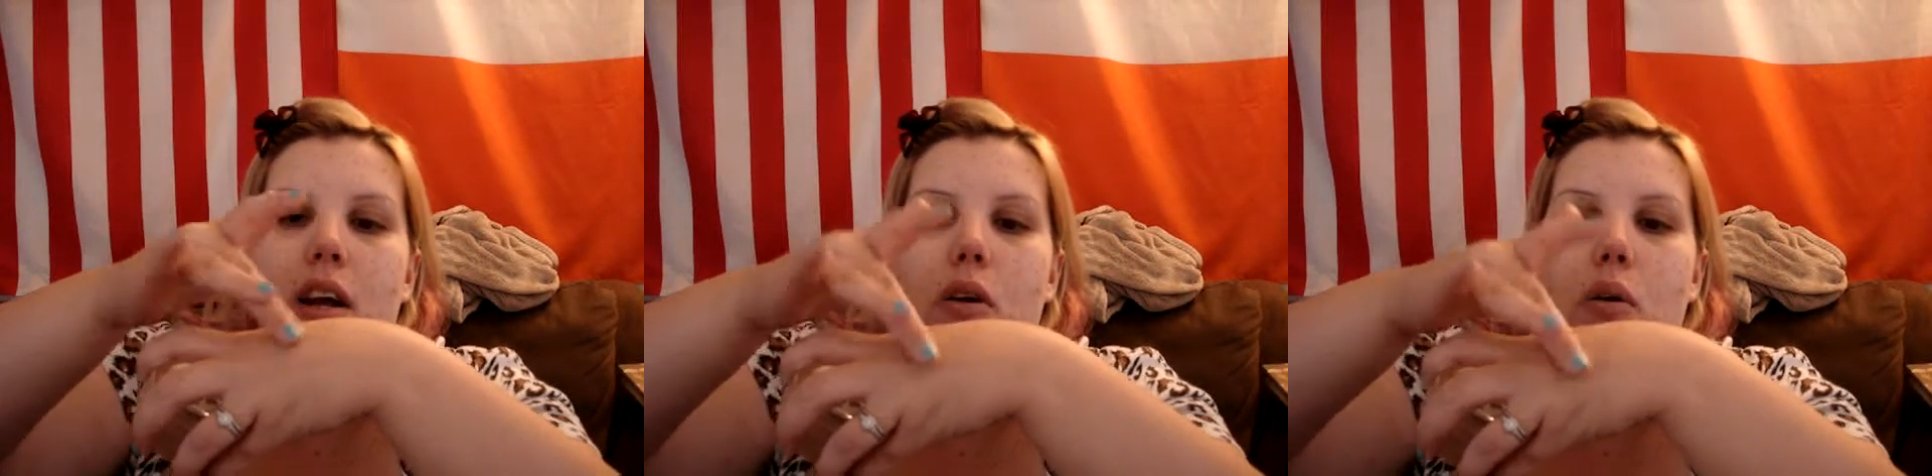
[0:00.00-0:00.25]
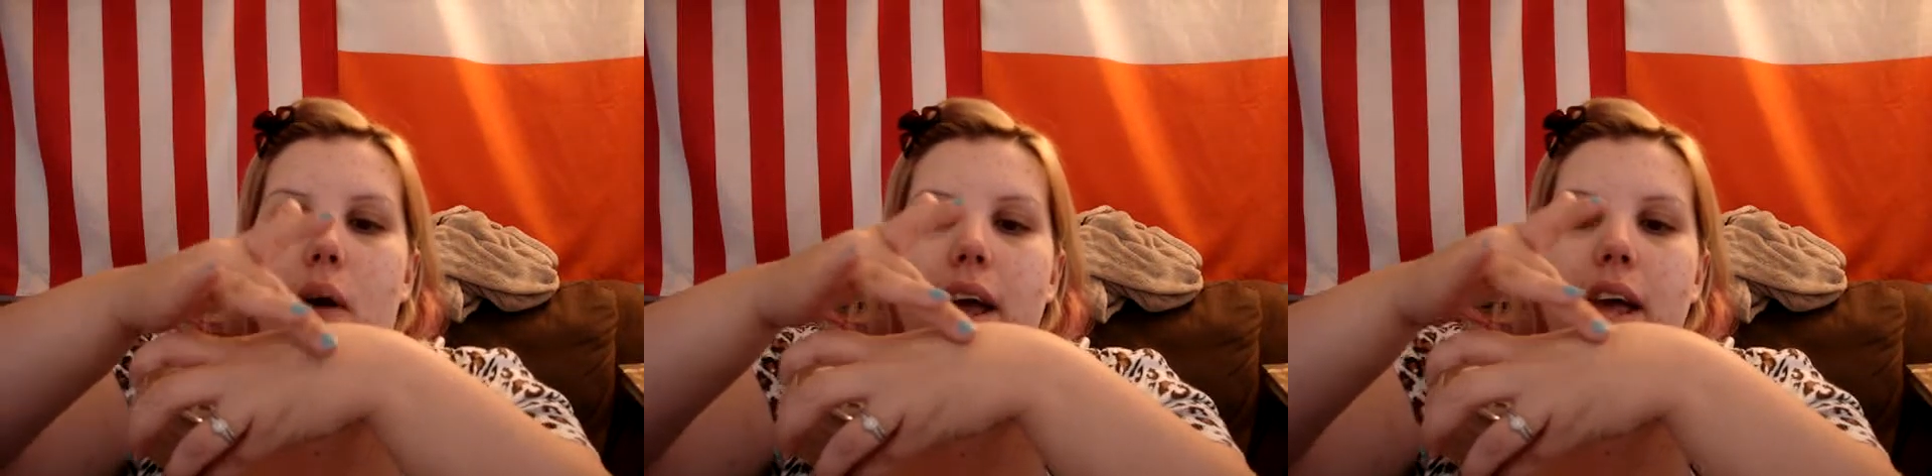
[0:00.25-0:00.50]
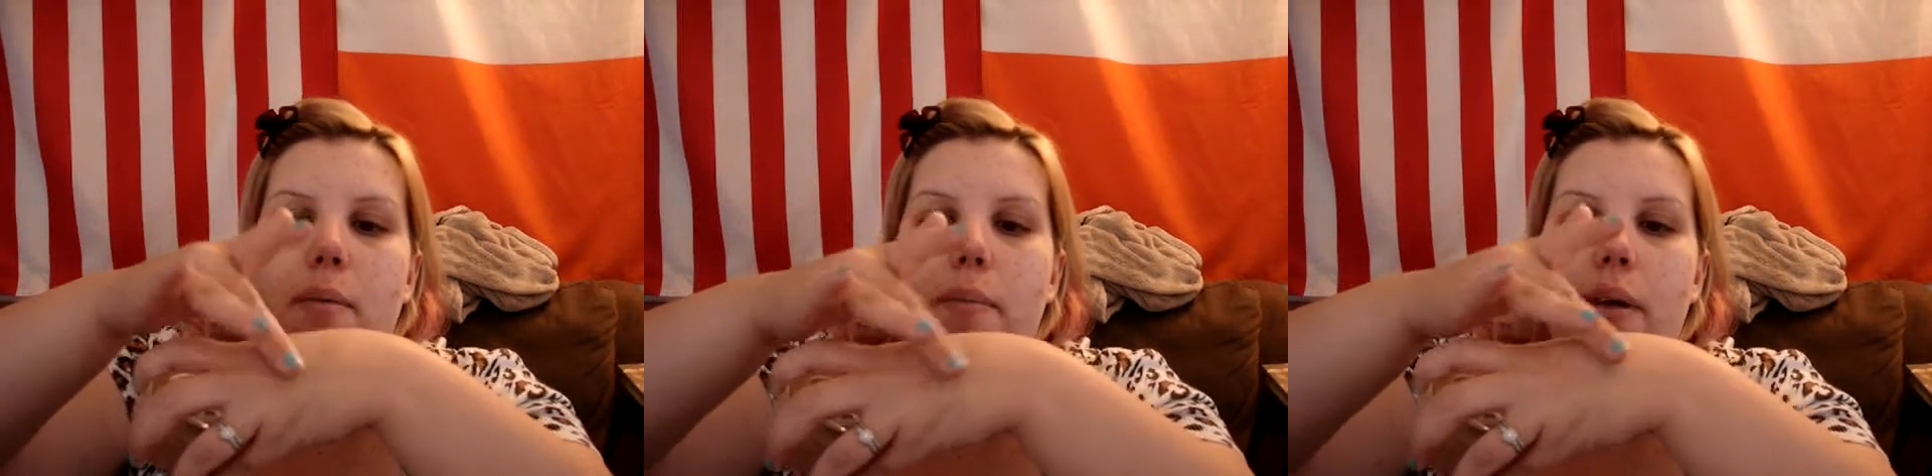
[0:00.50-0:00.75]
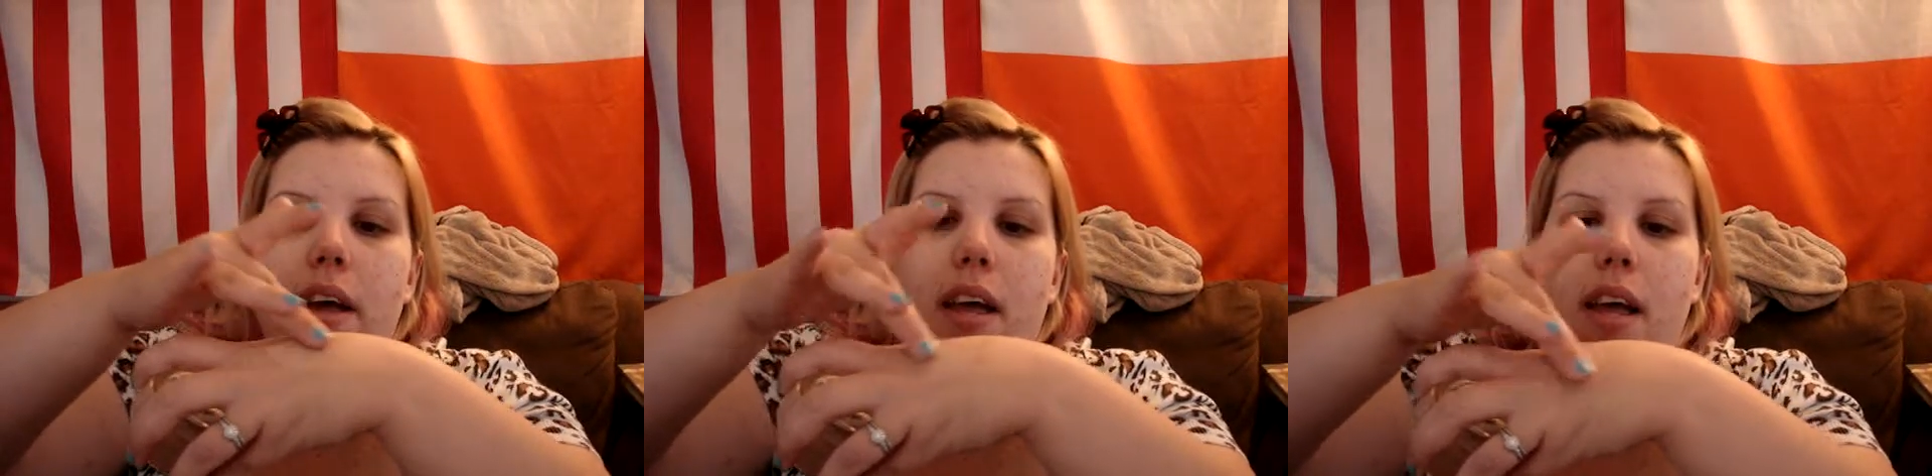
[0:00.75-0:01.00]
quite a
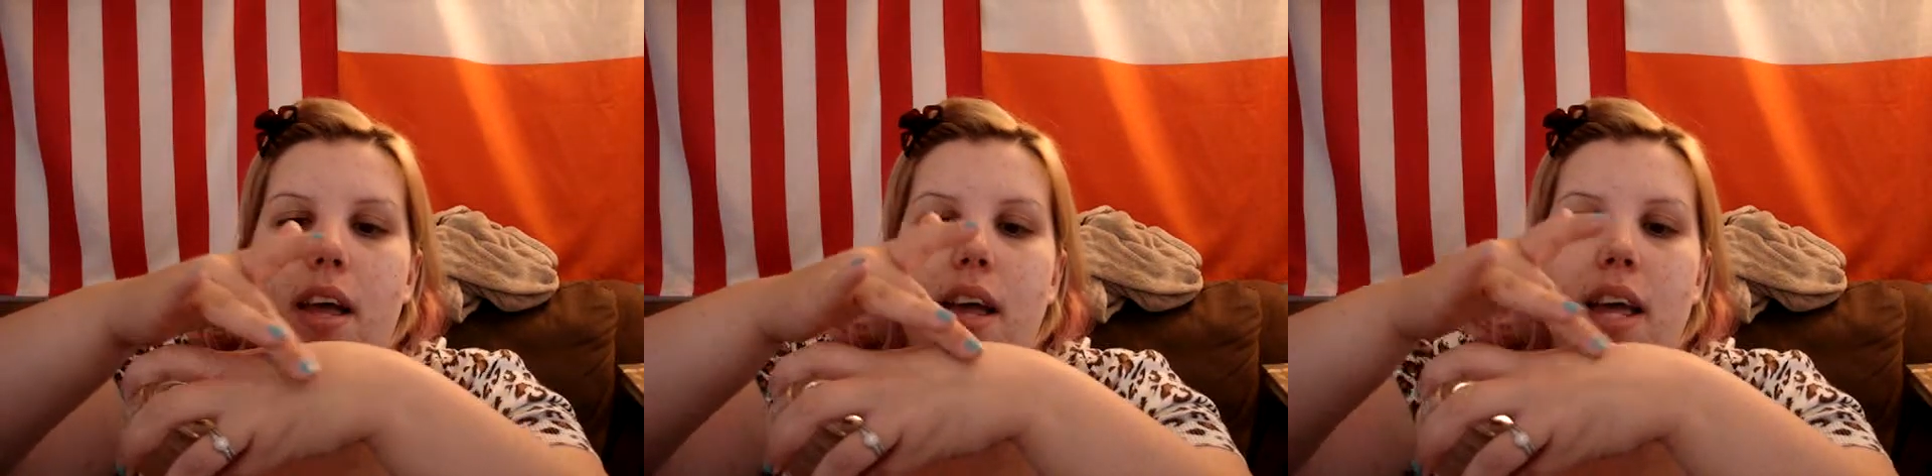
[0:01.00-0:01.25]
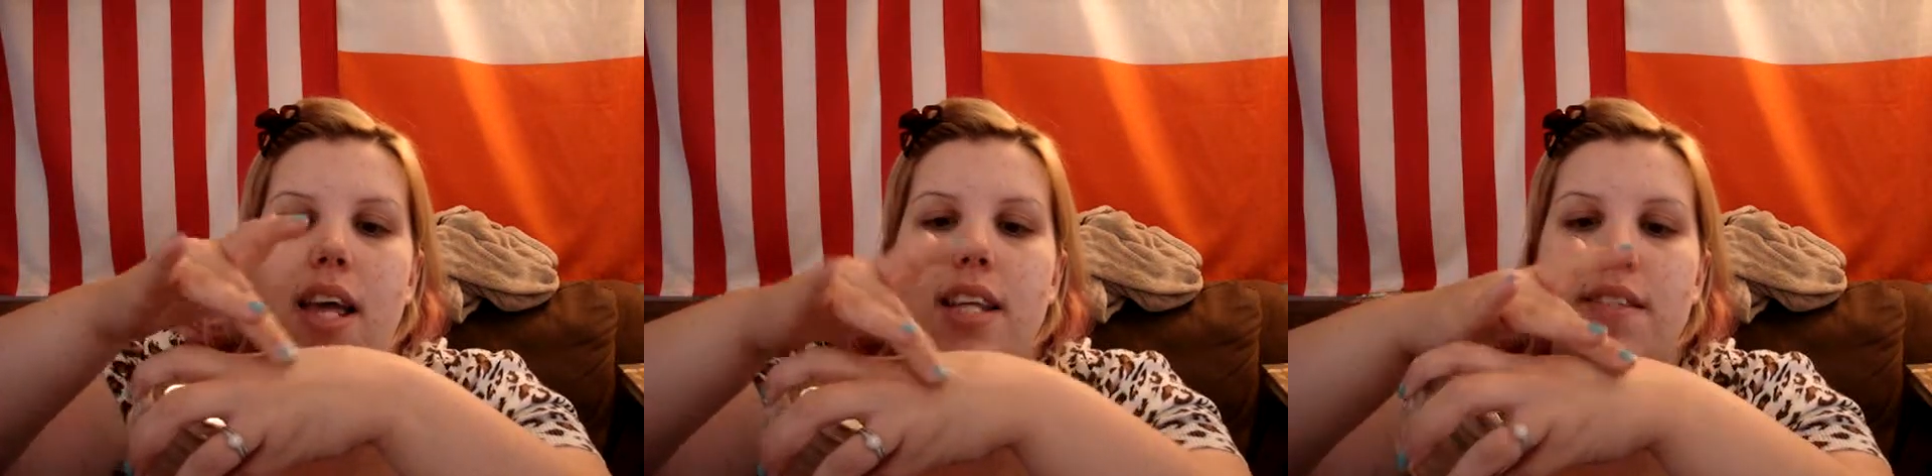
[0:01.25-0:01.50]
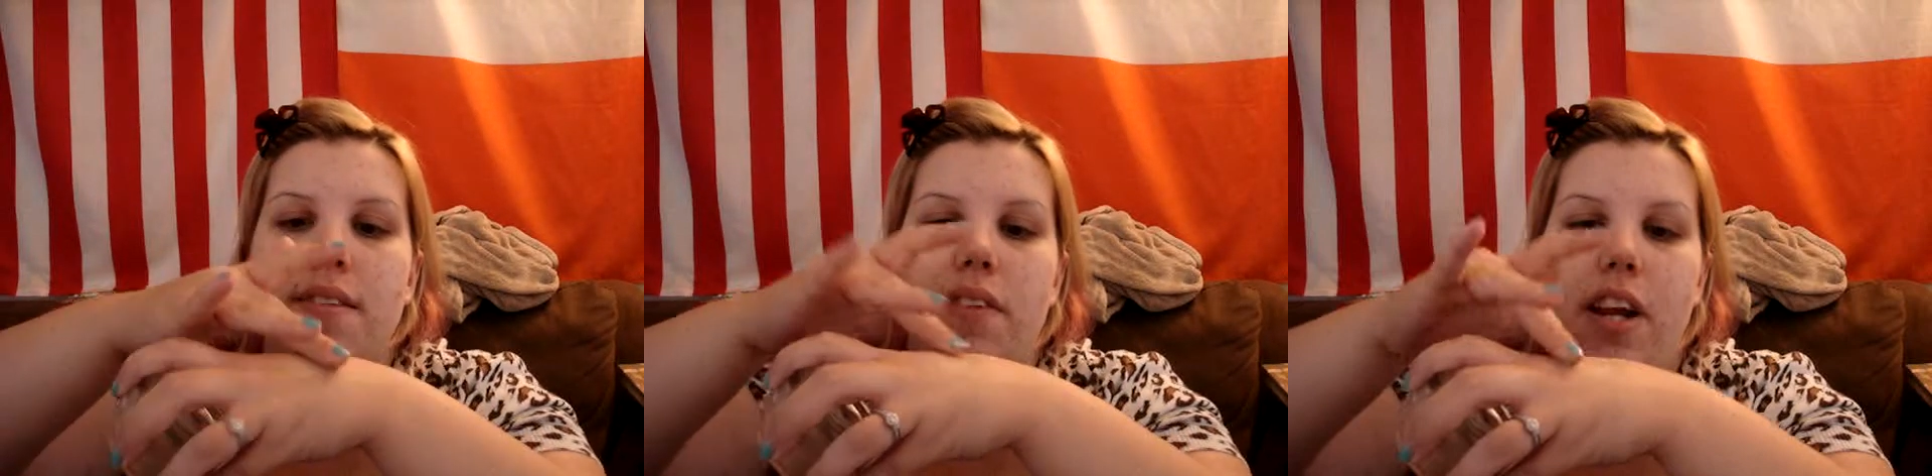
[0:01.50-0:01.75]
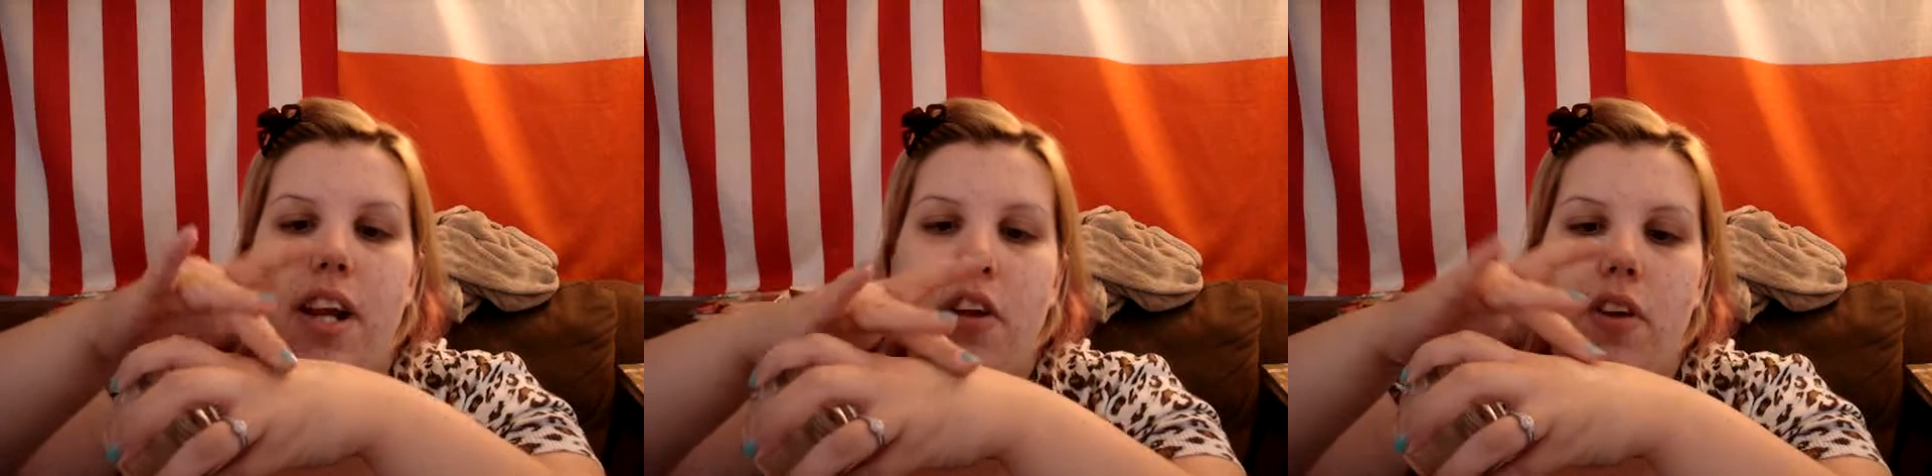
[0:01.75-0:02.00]
bit. It's
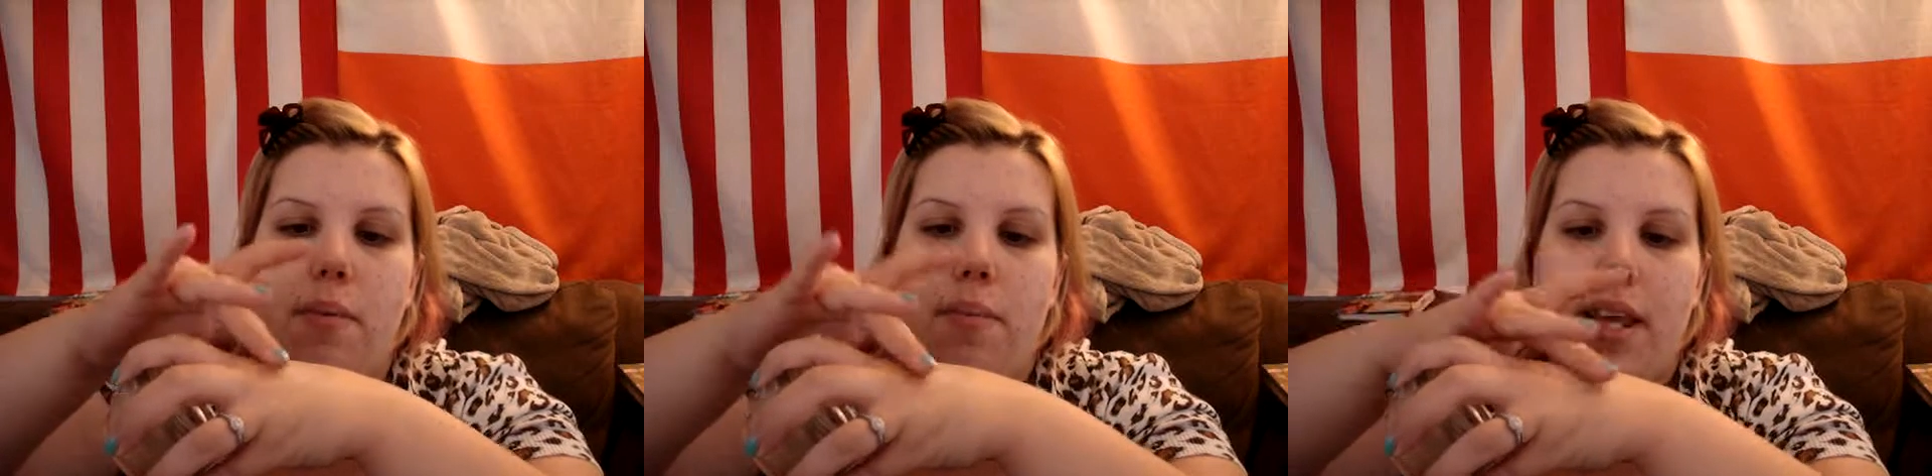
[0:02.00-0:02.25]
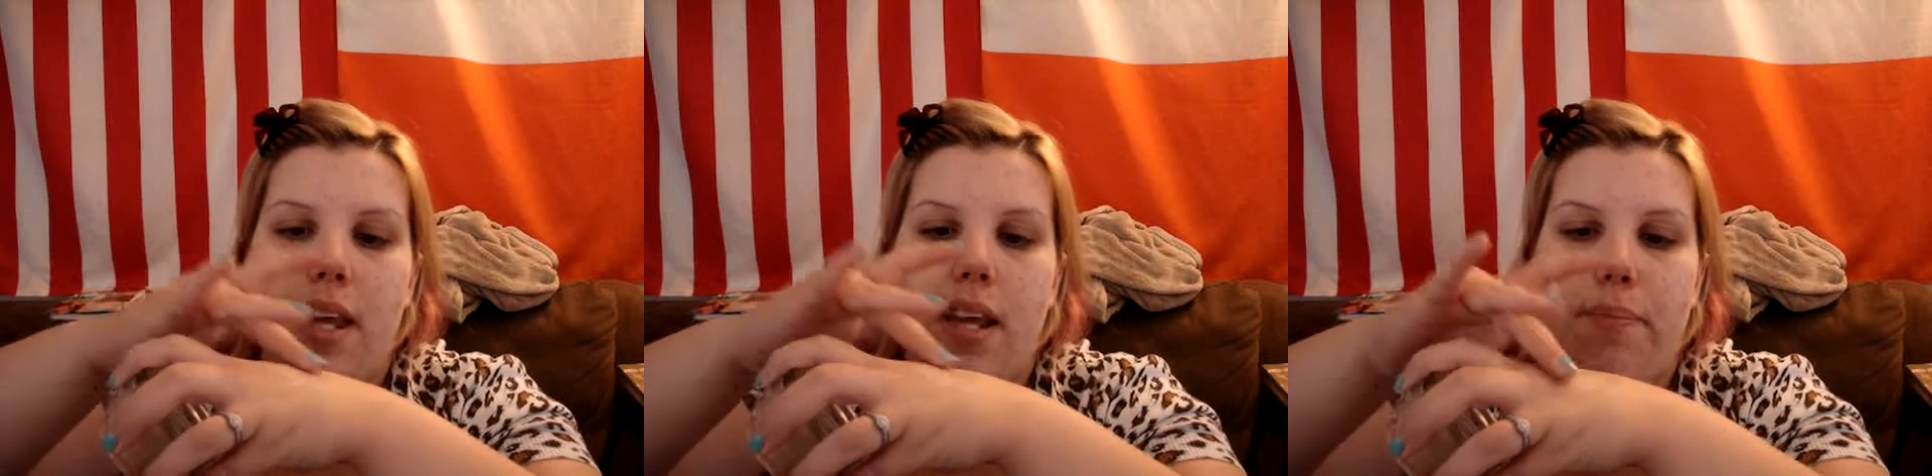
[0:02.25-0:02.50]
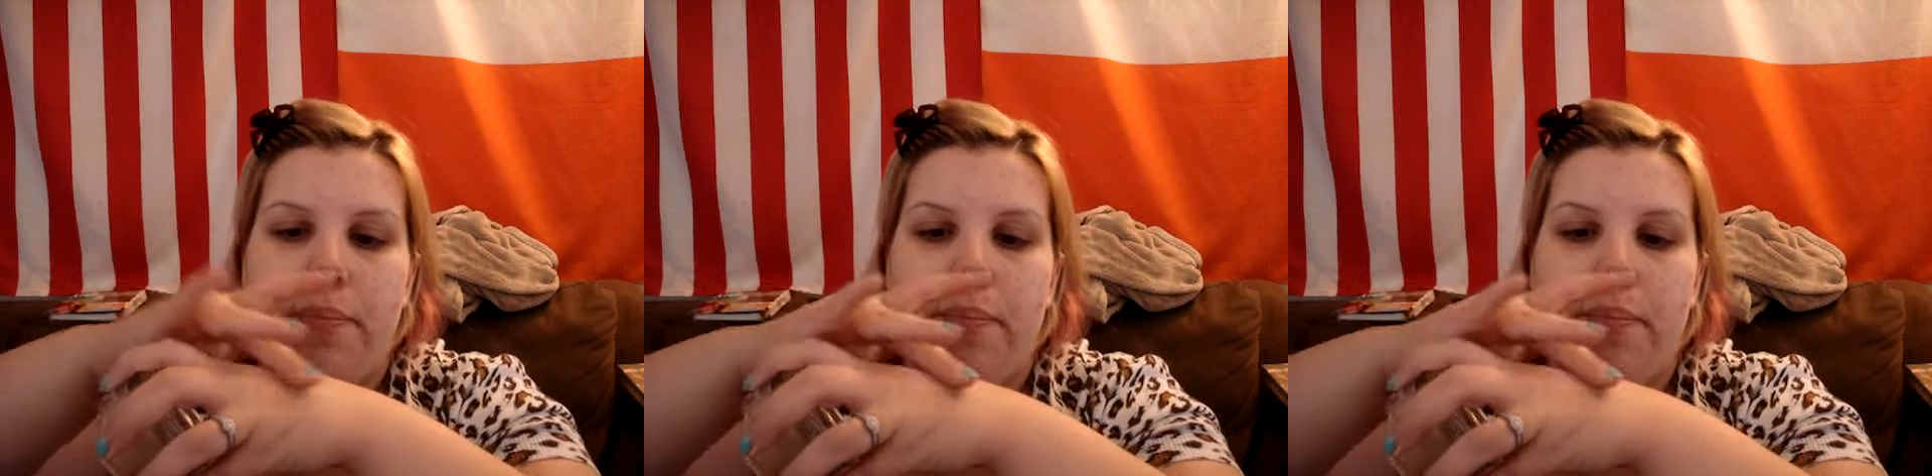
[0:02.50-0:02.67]
very creamy.